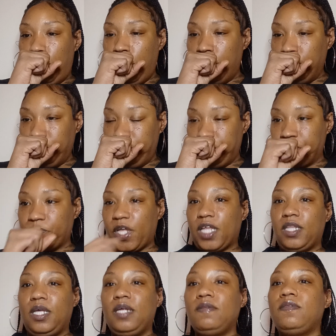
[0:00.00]
at the
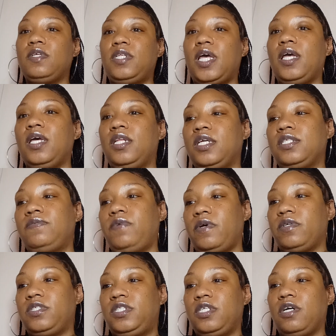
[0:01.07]
end of the day, it is
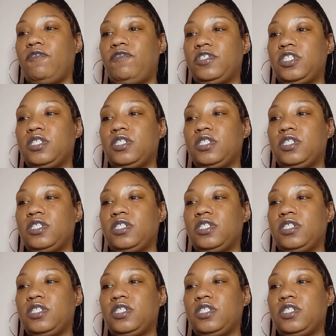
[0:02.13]
very selfish